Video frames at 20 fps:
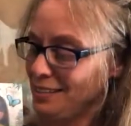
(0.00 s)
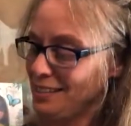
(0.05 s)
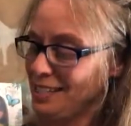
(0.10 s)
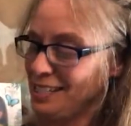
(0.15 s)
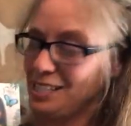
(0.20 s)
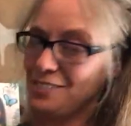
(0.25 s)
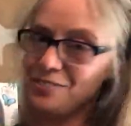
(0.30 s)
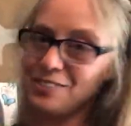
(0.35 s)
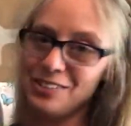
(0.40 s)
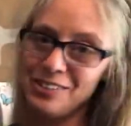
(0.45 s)

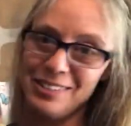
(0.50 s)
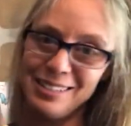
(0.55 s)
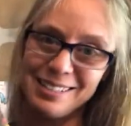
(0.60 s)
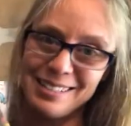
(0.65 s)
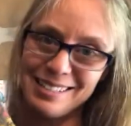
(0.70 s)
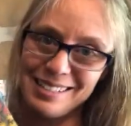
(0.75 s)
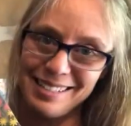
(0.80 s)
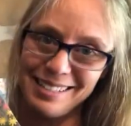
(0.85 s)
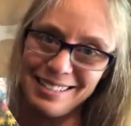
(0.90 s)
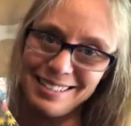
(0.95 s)
It's very
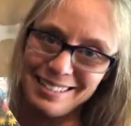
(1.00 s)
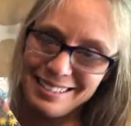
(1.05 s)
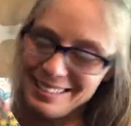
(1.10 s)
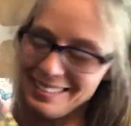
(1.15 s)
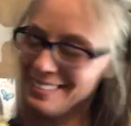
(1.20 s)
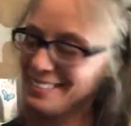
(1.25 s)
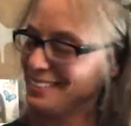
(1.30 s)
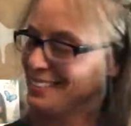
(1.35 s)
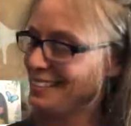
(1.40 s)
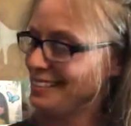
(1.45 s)
exciting.
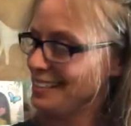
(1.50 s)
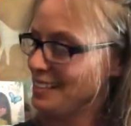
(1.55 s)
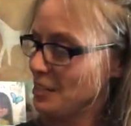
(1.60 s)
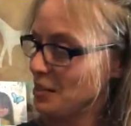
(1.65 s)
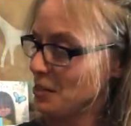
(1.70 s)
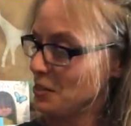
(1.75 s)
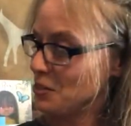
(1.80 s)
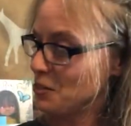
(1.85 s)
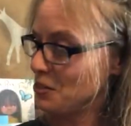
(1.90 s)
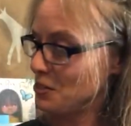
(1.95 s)

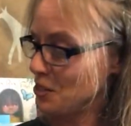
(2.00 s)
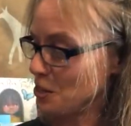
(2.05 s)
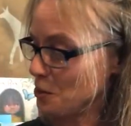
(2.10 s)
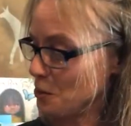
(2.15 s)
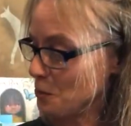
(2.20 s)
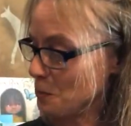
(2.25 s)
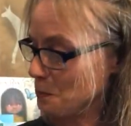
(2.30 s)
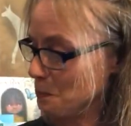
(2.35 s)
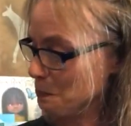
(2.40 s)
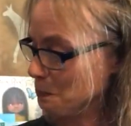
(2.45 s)

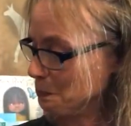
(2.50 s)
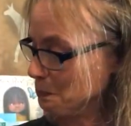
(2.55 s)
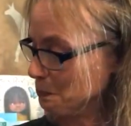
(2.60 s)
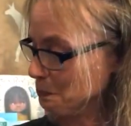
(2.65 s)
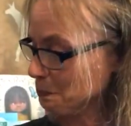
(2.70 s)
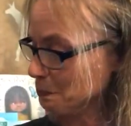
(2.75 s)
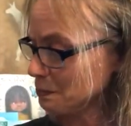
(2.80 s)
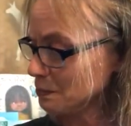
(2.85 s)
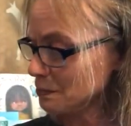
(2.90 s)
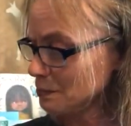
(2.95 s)
So,
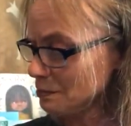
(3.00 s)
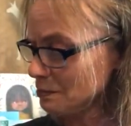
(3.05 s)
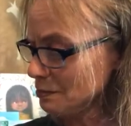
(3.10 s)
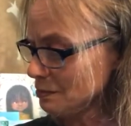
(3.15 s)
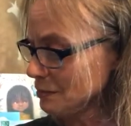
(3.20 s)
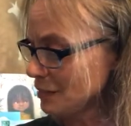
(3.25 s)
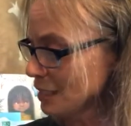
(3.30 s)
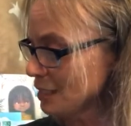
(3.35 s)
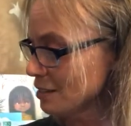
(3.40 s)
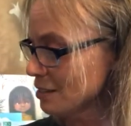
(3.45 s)

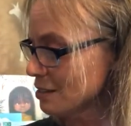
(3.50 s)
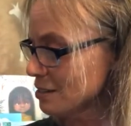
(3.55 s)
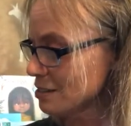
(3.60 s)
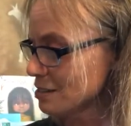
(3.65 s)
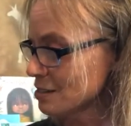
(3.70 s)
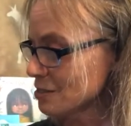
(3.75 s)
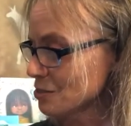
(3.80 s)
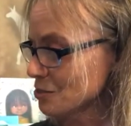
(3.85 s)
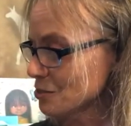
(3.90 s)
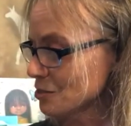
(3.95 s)
in our
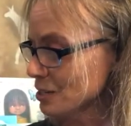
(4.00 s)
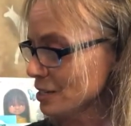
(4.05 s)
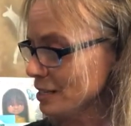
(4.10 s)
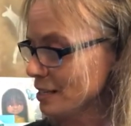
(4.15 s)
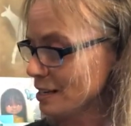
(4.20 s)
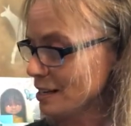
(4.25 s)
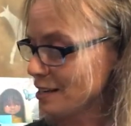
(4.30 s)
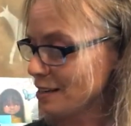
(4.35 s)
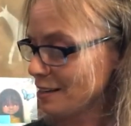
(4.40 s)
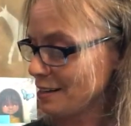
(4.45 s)

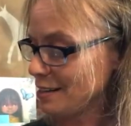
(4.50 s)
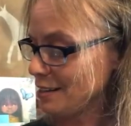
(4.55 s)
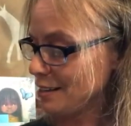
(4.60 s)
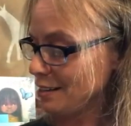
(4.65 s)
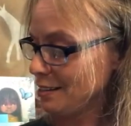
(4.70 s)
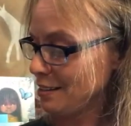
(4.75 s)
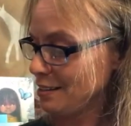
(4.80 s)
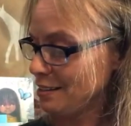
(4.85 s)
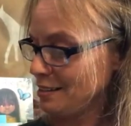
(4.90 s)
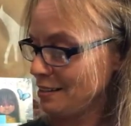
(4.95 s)
story,
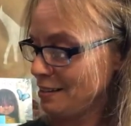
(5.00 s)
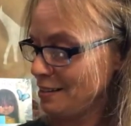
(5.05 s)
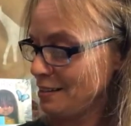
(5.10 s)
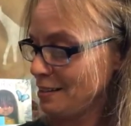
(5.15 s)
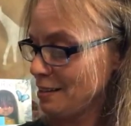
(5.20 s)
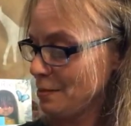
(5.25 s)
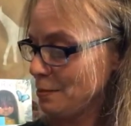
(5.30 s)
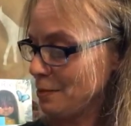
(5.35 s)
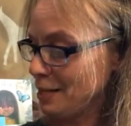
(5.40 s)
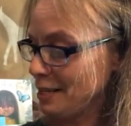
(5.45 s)
Anna
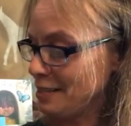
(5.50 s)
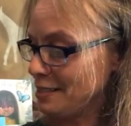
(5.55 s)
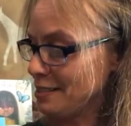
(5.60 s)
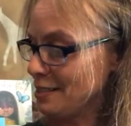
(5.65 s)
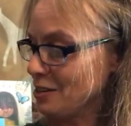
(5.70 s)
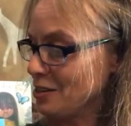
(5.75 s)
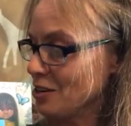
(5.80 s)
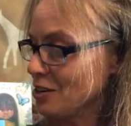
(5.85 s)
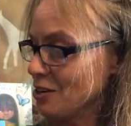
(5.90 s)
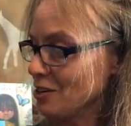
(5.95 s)

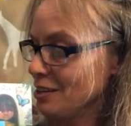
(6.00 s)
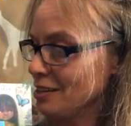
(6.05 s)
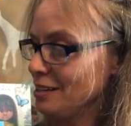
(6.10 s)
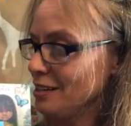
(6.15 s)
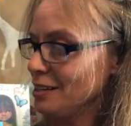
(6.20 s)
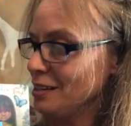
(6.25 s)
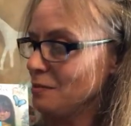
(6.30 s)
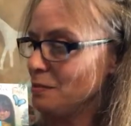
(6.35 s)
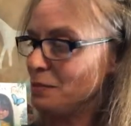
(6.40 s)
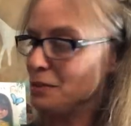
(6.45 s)
planted a
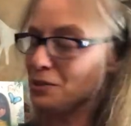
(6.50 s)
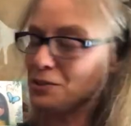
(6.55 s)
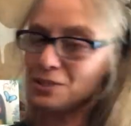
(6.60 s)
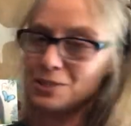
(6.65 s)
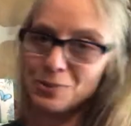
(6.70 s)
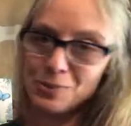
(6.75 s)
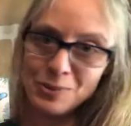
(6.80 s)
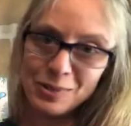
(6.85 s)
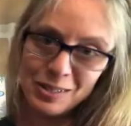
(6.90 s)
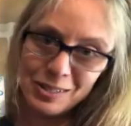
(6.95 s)
garden and built
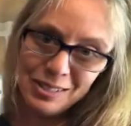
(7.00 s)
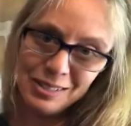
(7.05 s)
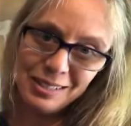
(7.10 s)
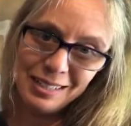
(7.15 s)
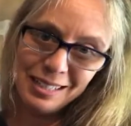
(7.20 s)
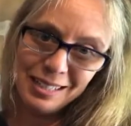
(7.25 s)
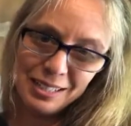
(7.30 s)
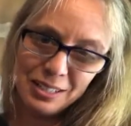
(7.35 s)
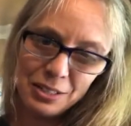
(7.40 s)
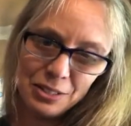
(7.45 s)
a wall
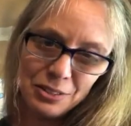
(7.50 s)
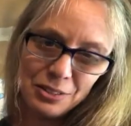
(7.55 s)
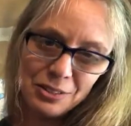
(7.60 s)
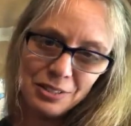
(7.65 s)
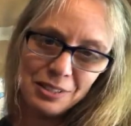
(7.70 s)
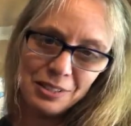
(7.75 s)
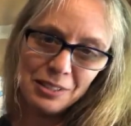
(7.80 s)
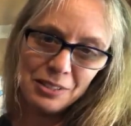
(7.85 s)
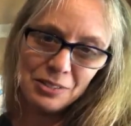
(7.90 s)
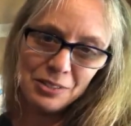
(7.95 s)
and
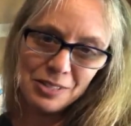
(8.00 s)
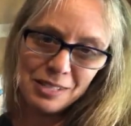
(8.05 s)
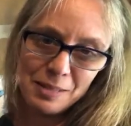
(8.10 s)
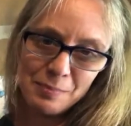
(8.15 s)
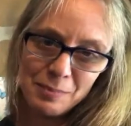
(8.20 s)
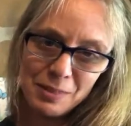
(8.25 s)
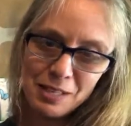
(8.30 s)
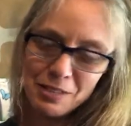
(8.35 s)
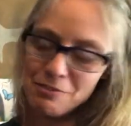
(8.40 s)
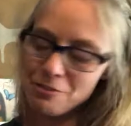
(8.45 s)
learned a little
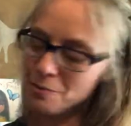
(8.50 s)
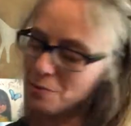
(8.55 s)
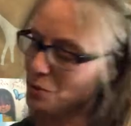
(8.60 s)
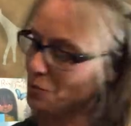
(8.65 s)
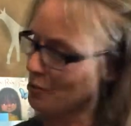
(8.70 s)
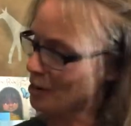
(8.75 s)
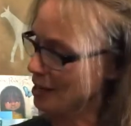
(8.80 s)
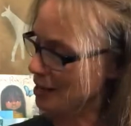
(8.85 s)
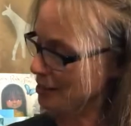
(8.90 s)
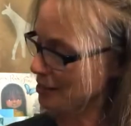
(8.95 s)
something from the
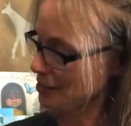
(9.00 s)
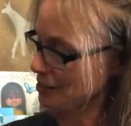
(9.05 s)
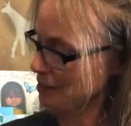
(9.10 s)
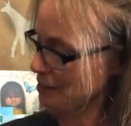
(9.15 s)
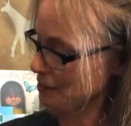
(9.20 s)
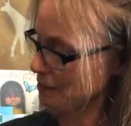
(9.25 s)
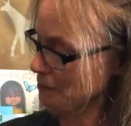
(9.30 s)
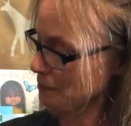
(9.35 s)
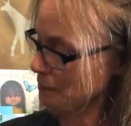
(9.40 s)
wild.